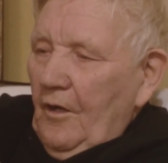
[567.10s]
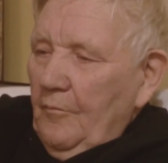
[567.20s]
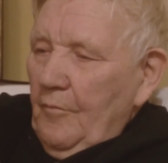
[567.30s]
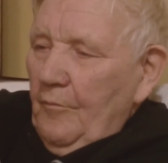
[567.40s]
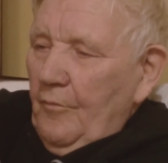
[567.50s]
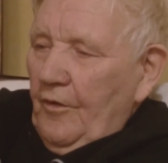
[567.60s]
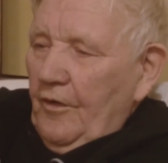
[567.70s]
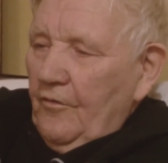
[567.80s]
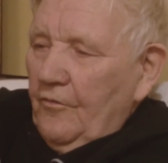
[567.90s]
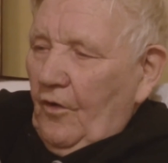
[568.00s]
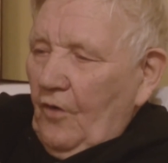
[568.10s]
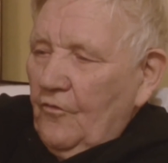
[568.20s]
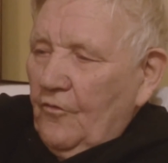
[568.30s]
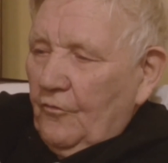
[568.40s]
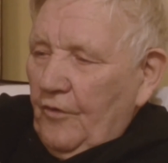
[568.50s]
I remember his
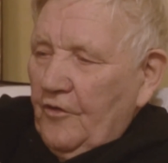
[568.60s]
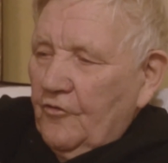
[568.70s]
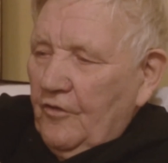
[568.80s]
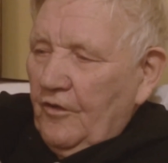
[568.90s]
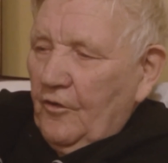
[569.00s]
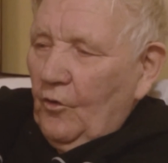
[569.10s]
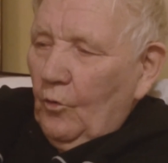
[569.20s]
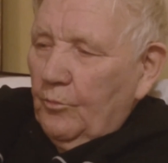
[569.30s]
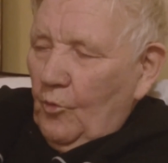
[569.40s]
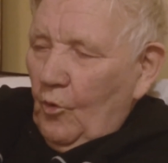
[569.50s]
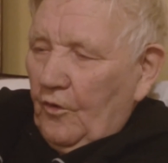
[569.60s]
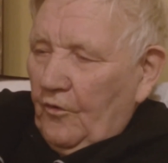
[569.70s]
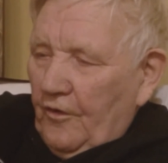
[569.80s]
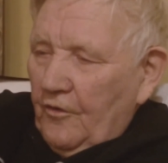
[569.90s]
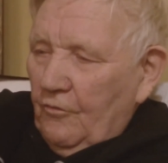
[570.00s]
consecration in the old Pro
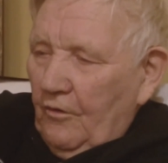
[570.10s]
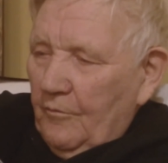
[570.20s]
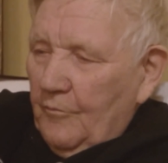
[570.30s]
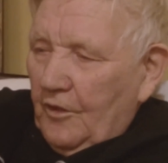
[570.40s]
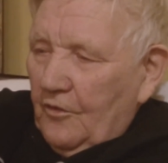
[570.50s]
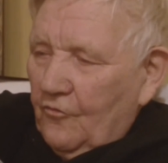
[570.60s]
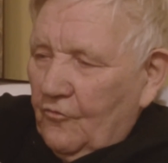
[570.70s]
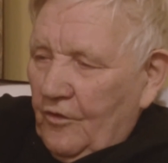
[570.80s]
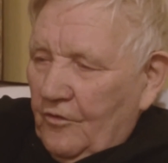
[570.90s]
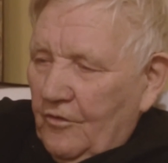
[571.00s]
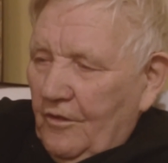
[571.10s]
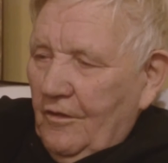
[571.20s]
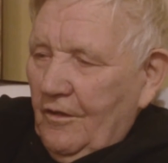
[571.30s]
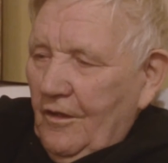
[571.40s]
Cathedral in Middle Street.